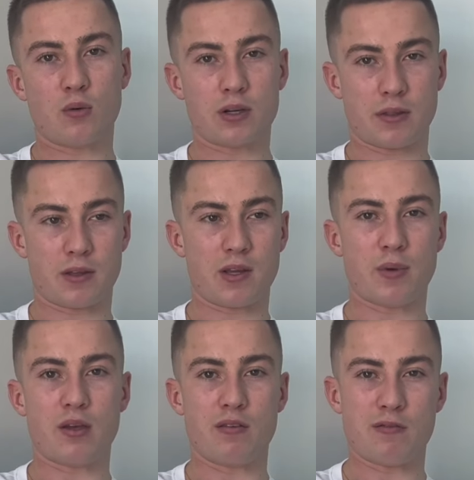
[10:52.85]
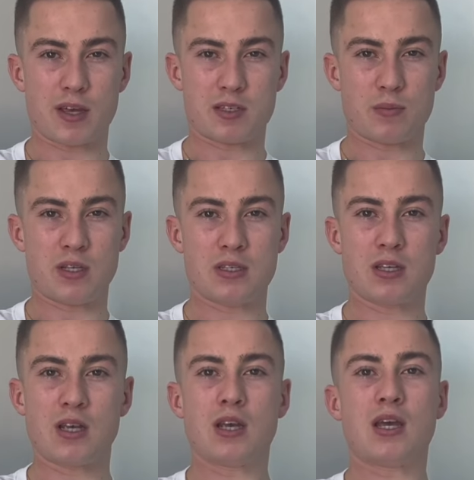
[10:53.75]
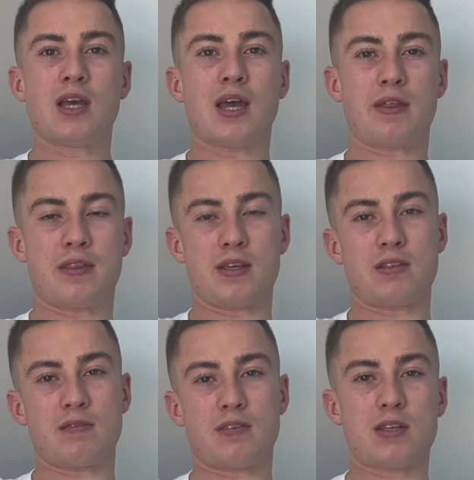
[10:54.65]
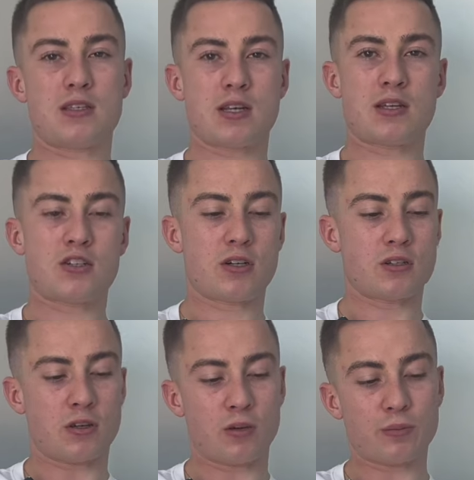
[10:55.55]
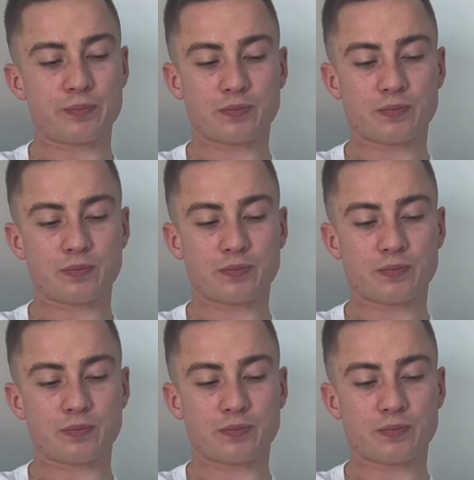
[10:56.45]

want to think about investments and things of these nature so